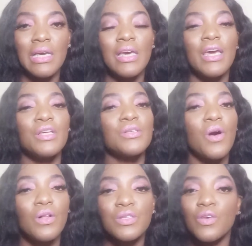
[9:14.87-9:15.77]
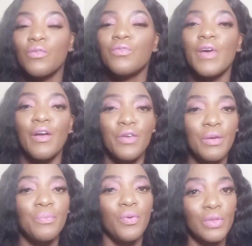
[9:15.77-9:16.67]
it is also very
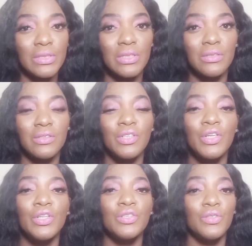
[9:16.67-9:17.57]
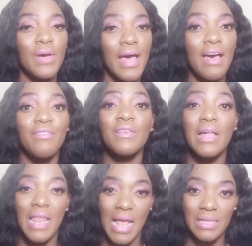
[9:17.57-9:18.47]
important to have
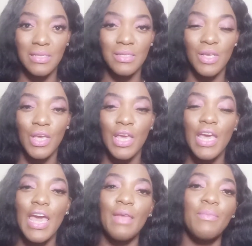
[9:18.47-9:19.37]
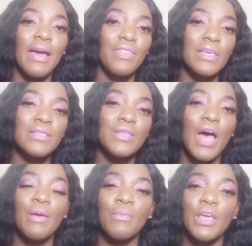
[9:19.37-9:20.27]
class. And by this,
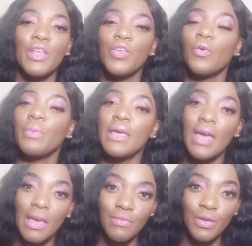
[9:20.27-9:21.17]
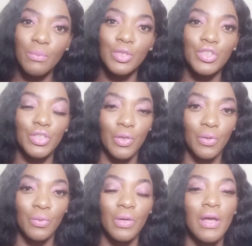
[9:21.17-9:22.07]
I mean your behavior must
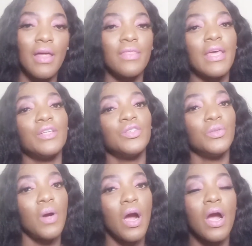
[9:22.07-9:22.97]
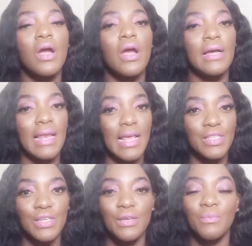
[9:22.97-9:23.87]
show that you are a
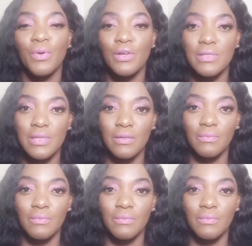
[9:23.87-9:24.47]
classy person.